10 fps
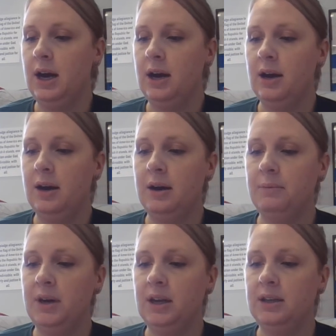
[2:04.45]

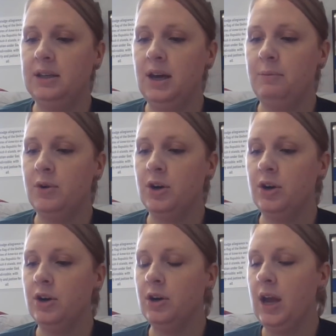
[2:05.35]

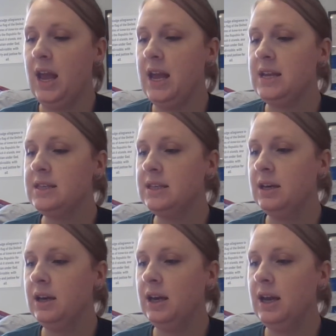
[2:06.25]
Number 8,
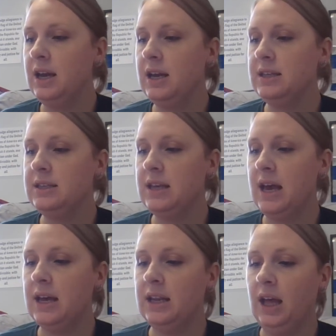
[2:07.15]
it
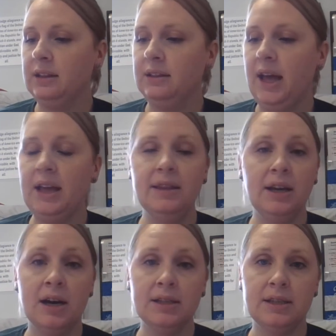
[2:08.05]
said led the
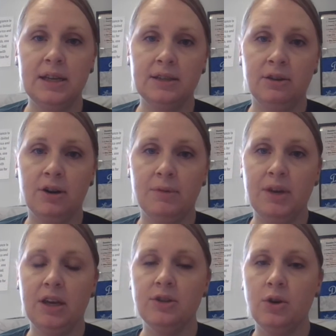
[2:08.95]
Continental
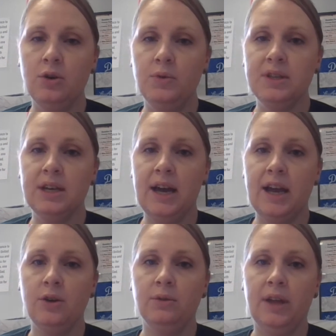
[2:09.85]
Army. So who was the
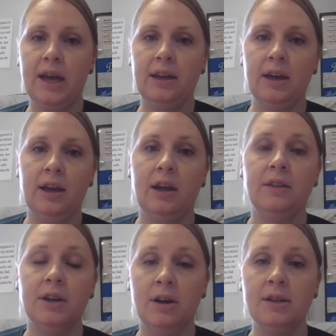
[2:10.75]
guy who led
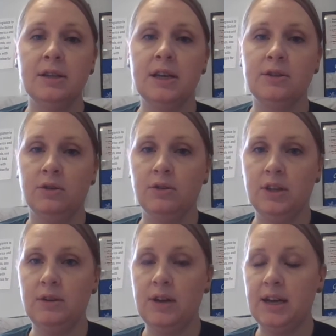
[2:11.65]
the Continental or
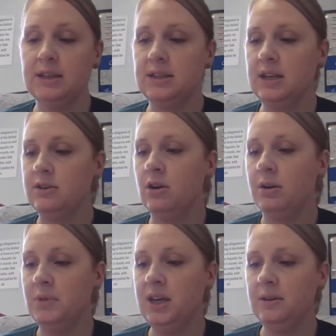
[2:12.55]
the United States
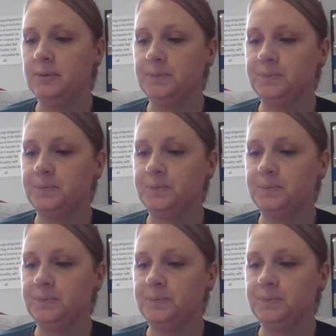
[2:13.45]
Army?